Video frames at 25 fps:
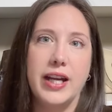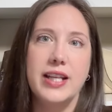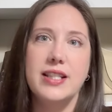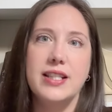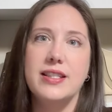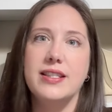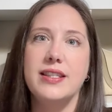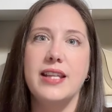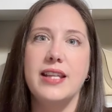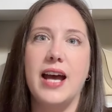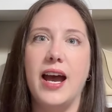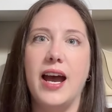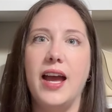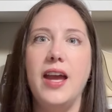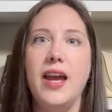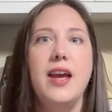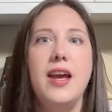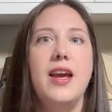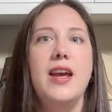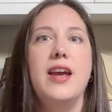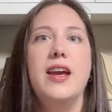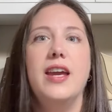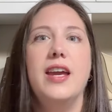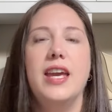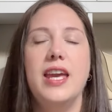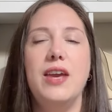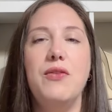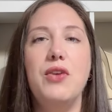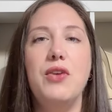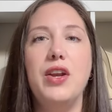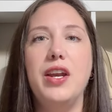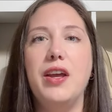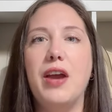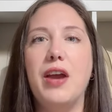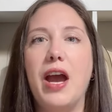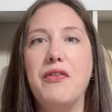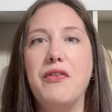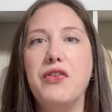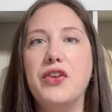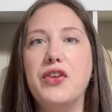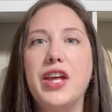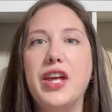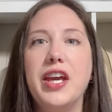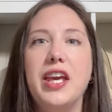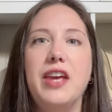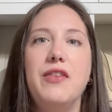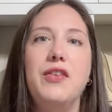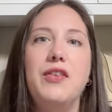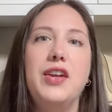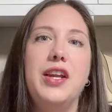It's not even, I feel
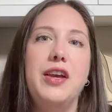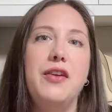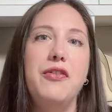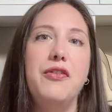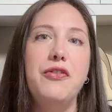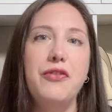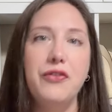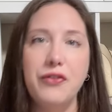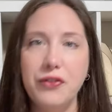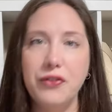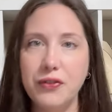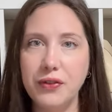like even if